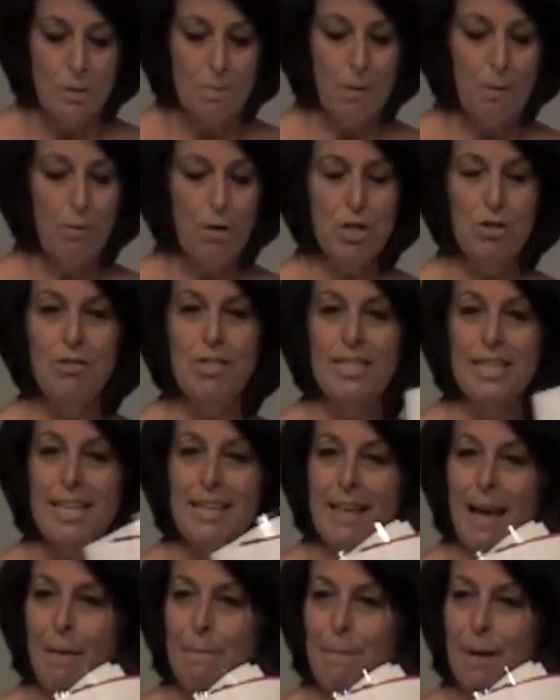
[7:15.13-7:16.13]
But when you
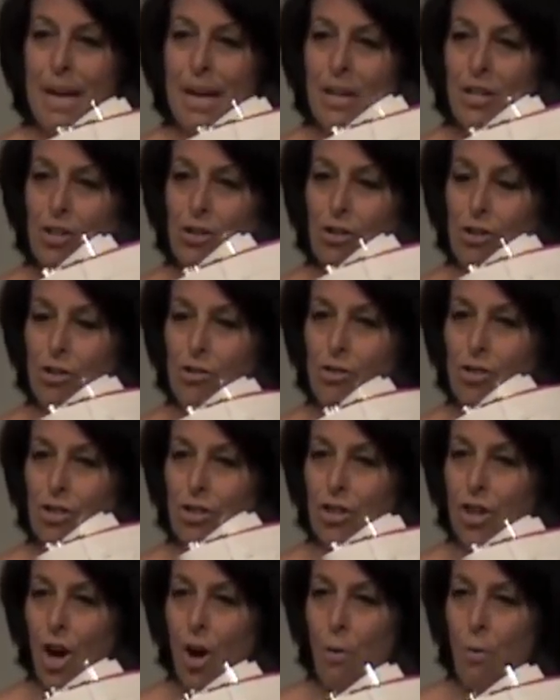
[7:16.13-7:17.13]
see that picture, you
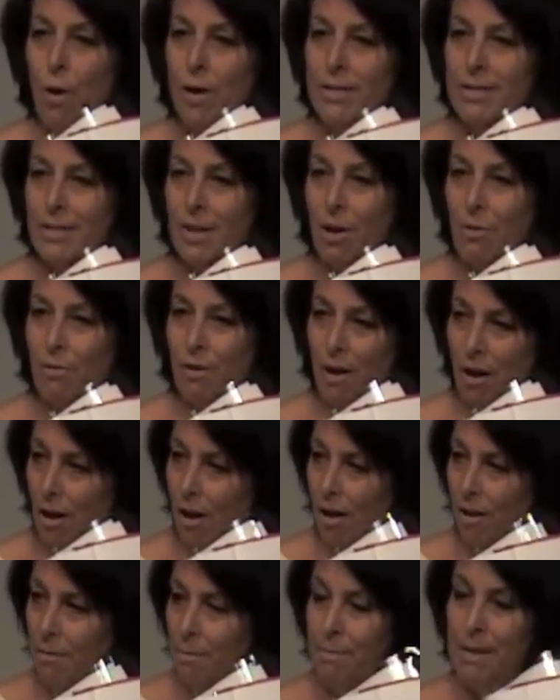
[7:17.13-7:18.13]
should know what's going
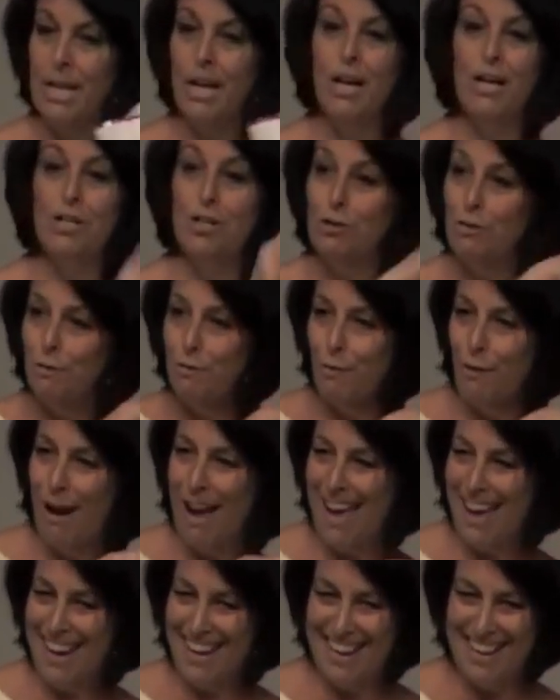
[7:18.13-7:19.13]
on because you've
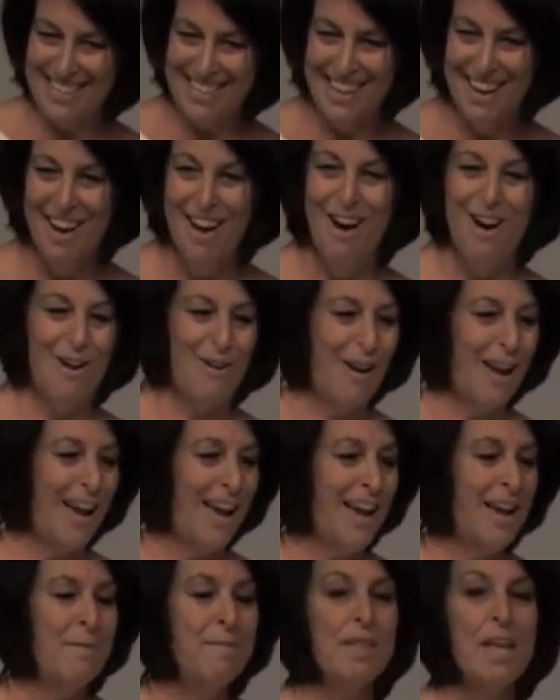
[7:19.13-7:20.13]
read it,
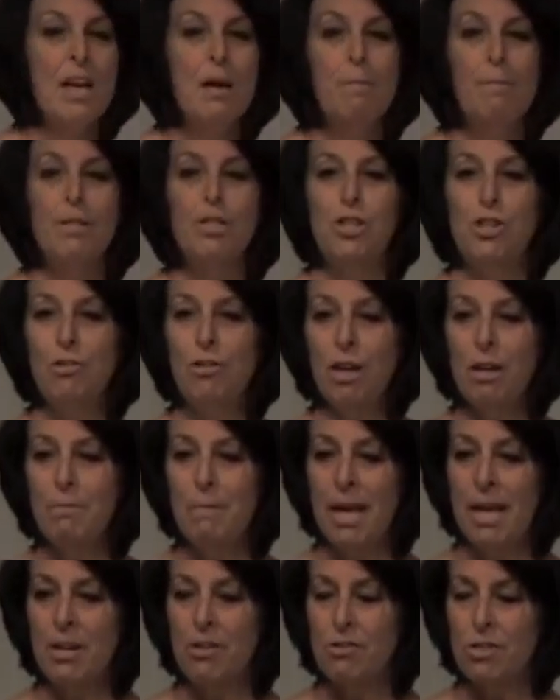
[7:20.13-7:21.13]
okay? But you can
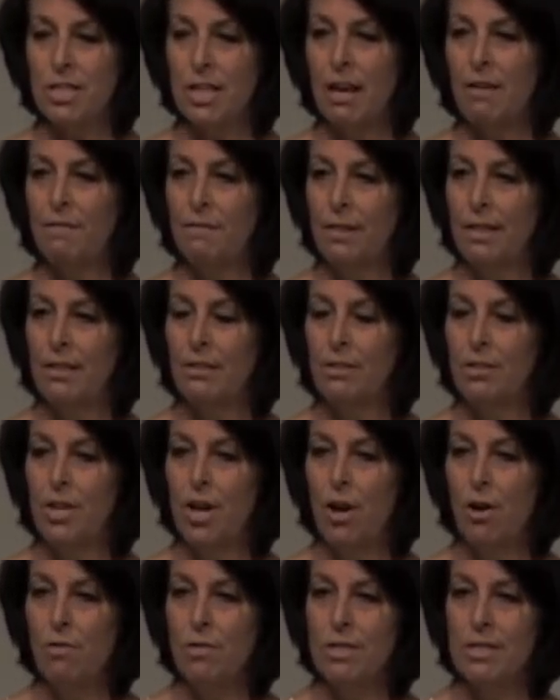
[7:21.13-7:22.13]
make yourself little
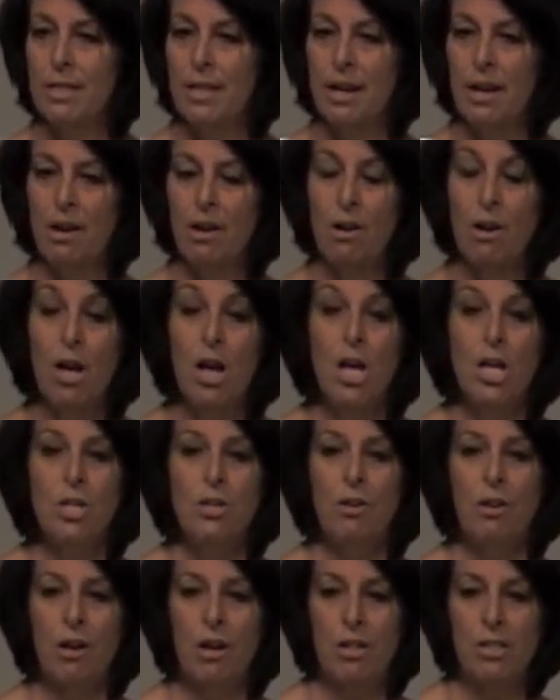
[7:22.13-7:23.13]
notes there.
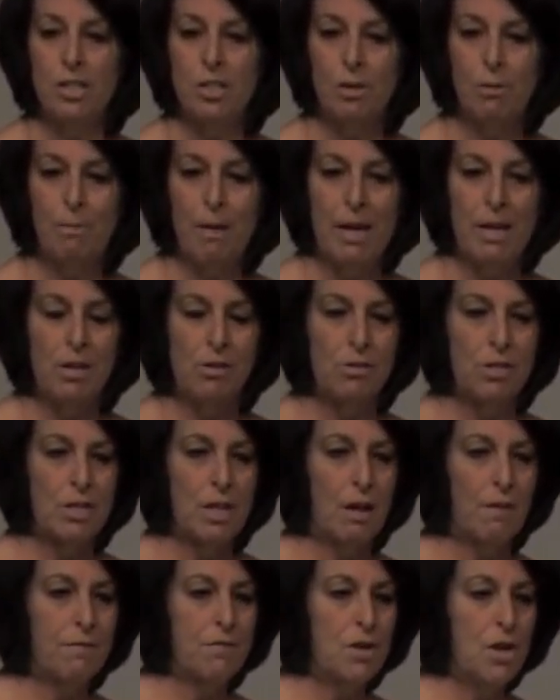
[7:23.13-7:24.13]
You can also make
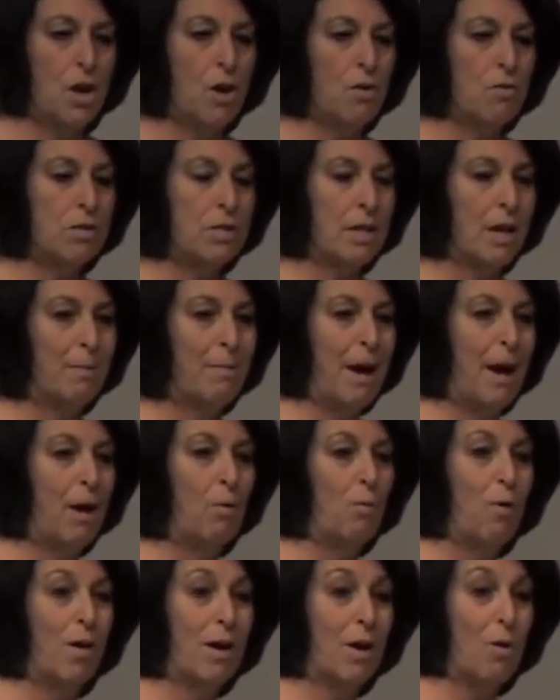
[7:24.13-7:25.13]
yourself notes
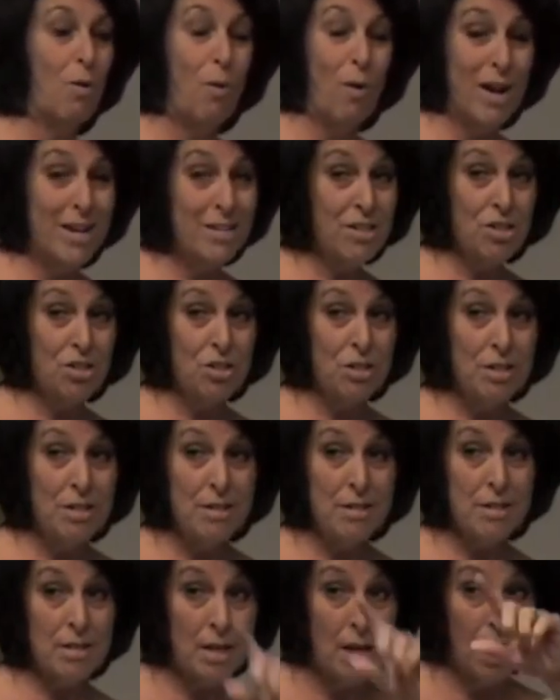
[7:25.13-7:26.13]
about what
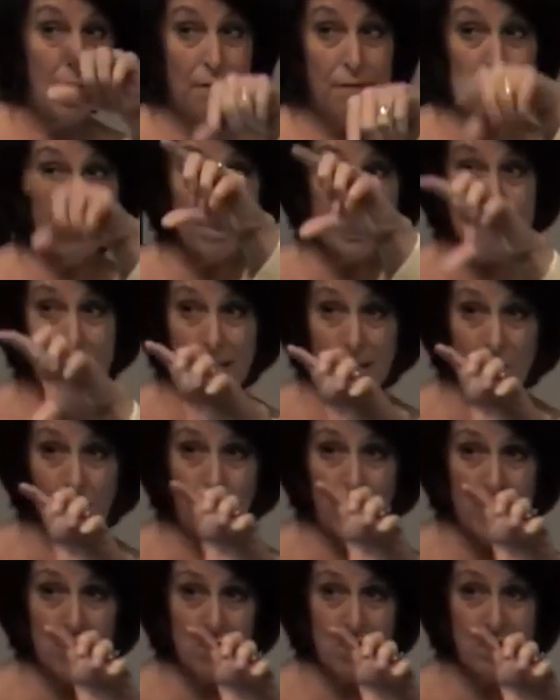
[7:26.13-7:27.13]
questions, of those 10
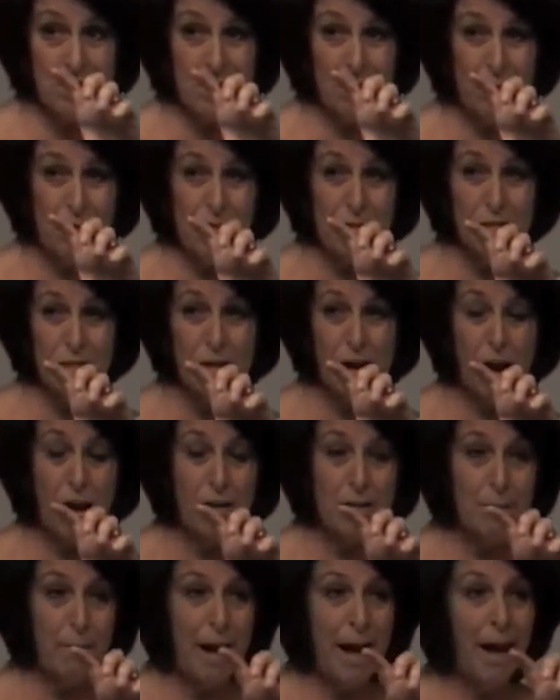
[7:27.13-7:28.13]
questions that we just
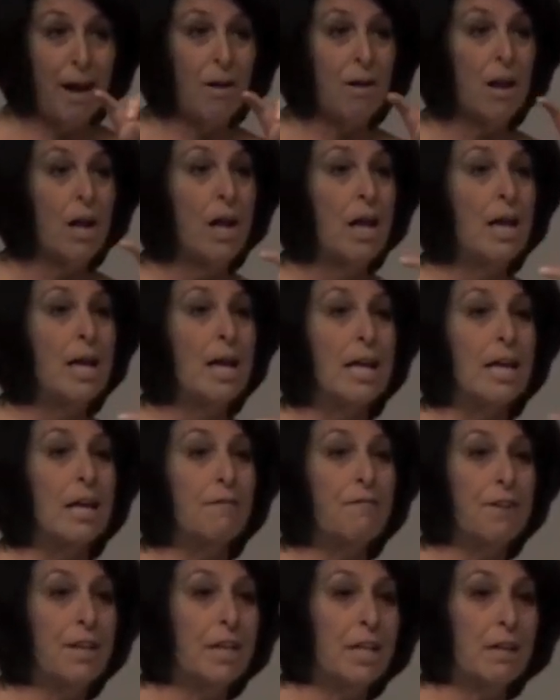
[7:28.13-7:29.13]
talked about.
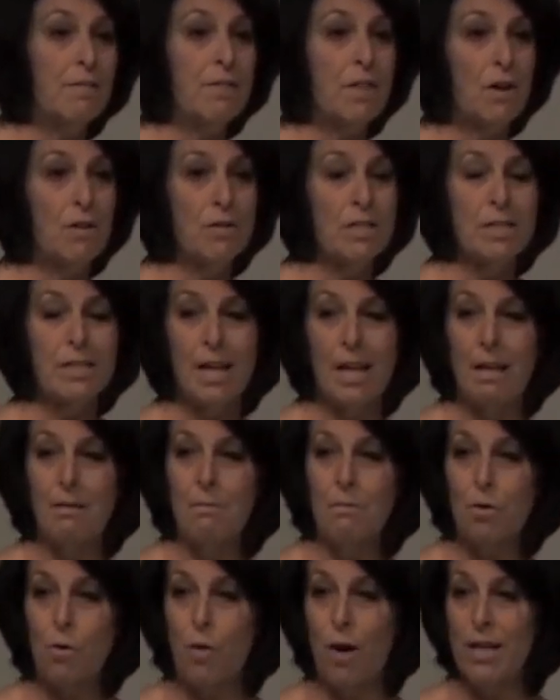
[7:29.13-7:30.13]
If any of those
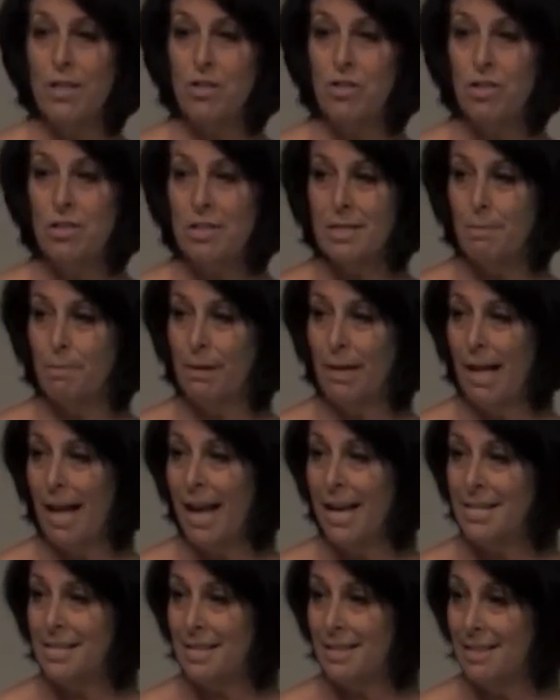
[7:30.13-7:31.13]
10 questions
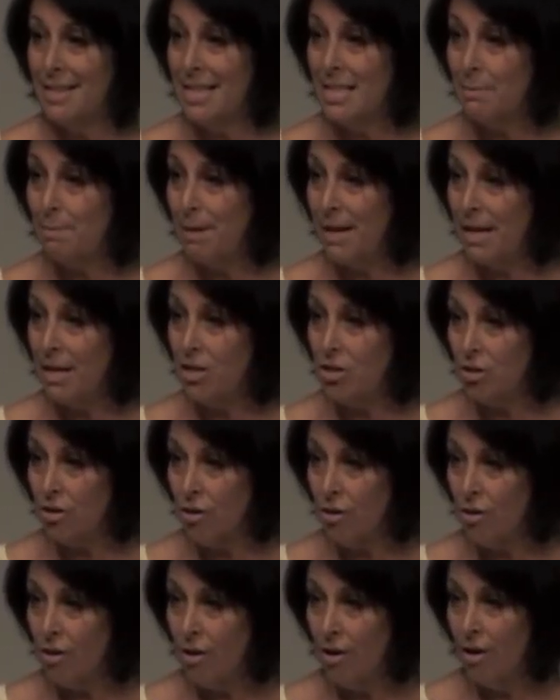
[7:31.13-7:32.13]
apply to this
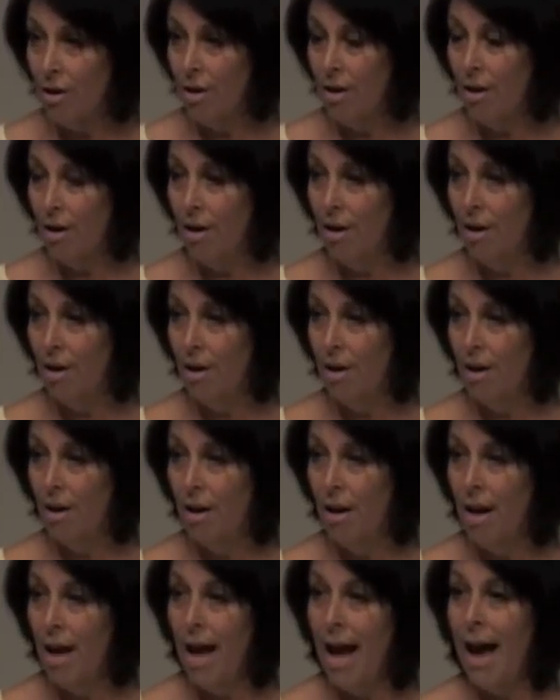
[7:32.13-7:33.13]
picture,
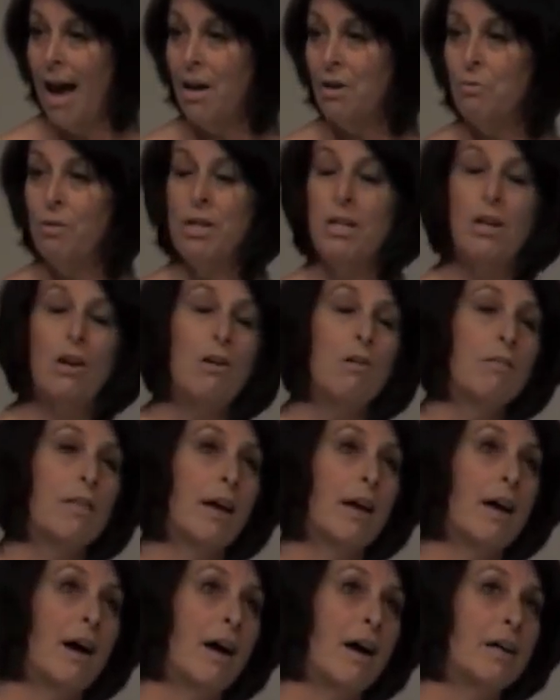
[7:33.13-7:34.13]
how do we know
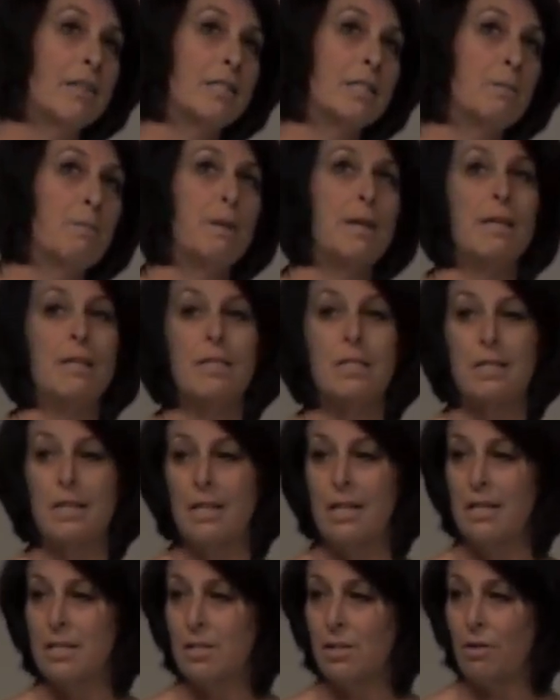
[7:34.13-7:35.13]
that God speaks to
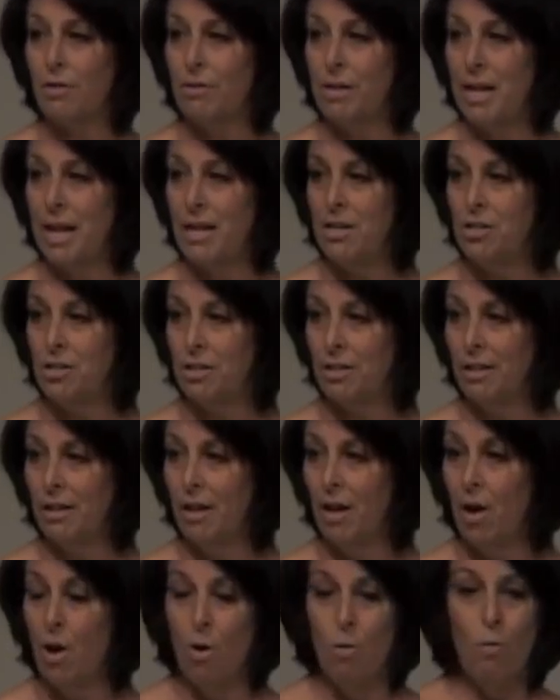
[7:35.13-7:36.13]
His creation?
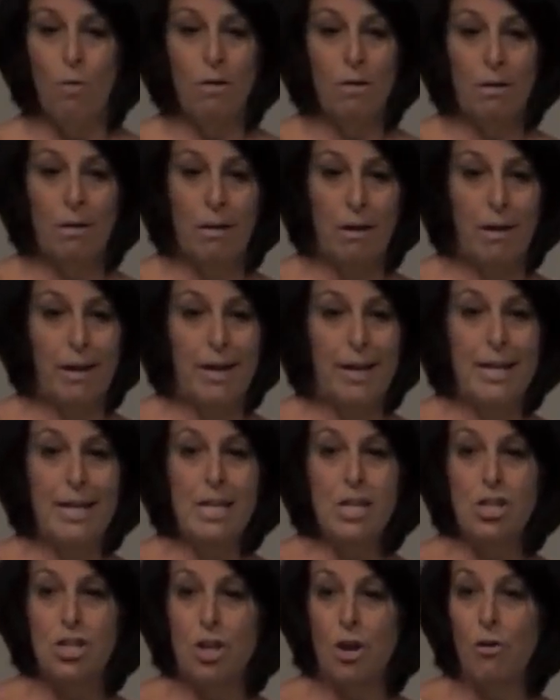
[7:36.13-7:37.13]
Well,
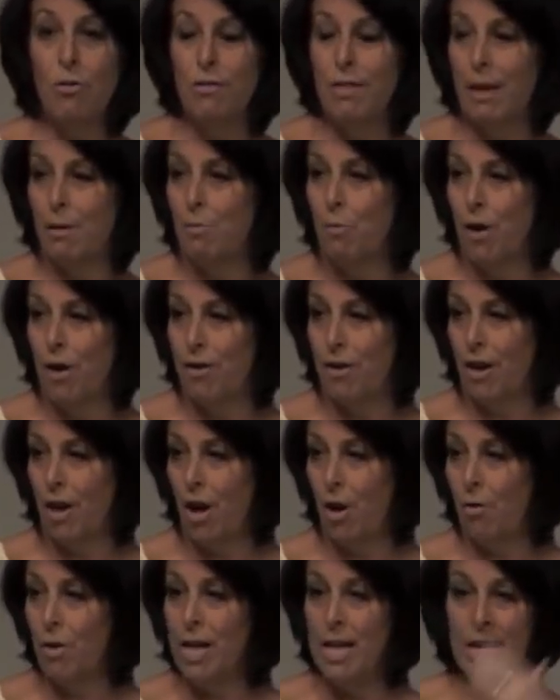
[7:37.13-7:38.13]
He showed them where to go.